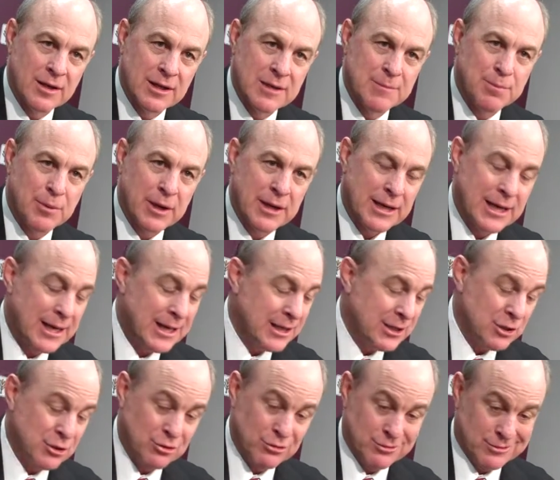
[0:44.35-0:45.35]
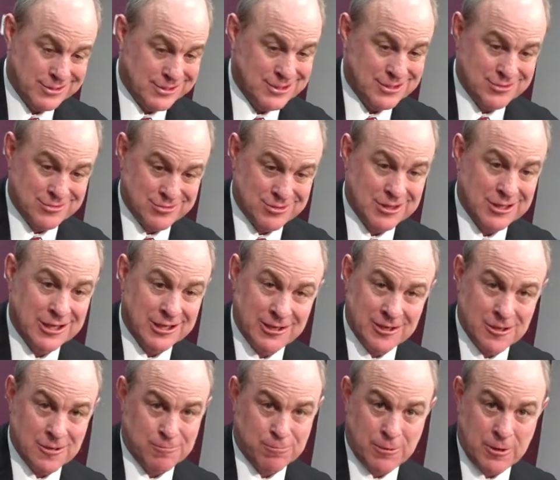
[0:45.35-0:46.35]
he played AAU, and he's really
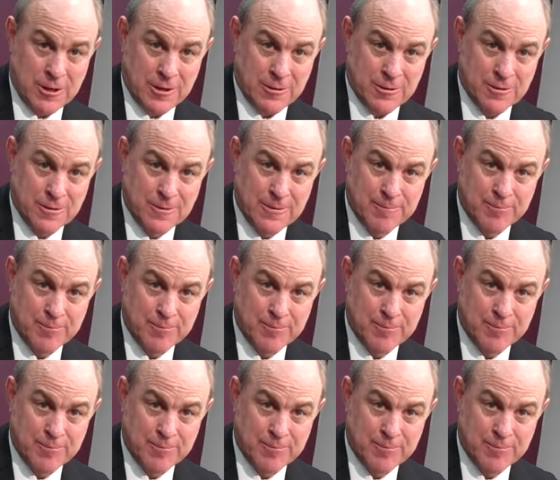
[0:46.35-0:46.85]
a good player.